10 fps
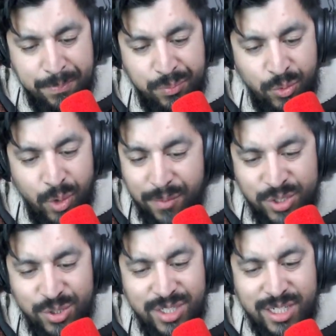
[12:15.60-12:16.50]
you're able
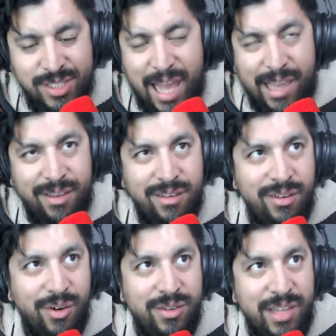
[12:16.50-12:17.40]
to just, like, you
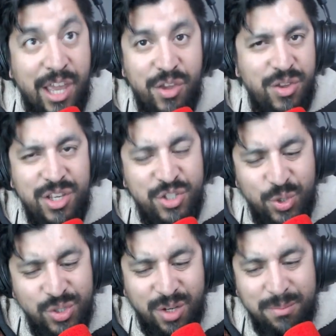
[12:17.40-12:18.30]
know, they just
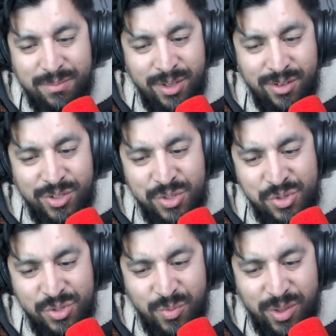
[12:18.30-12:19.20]
use them, you know, just
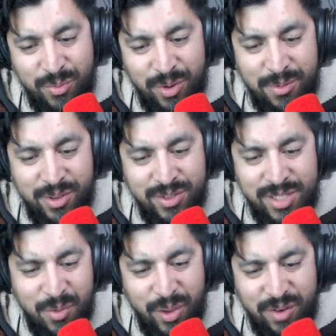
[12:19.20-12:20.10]
use them just to
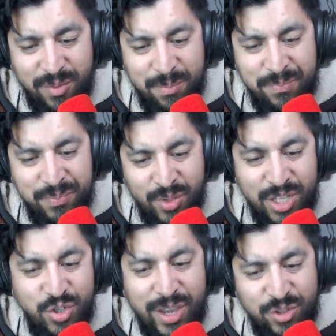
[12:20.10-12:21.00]
get rid of them,
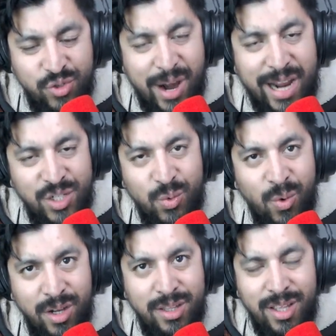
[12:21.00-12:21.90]
because you have to trash
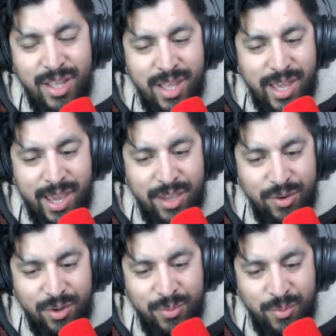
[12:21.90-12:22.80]
one, and you
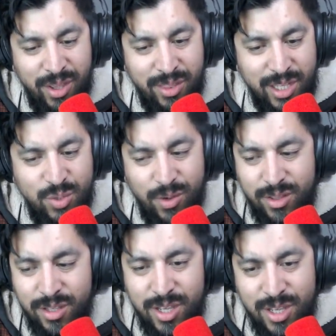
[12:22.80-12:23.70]
know, in this one.
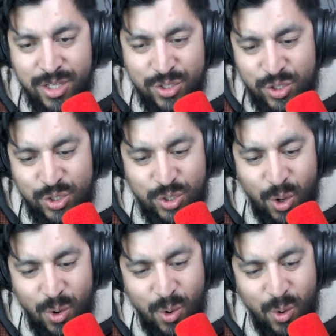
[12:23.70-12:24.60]

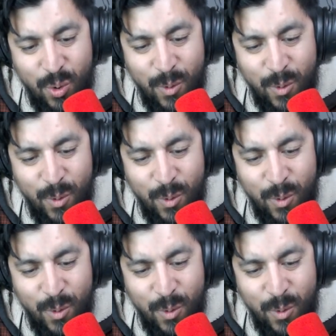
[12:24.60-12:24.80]
So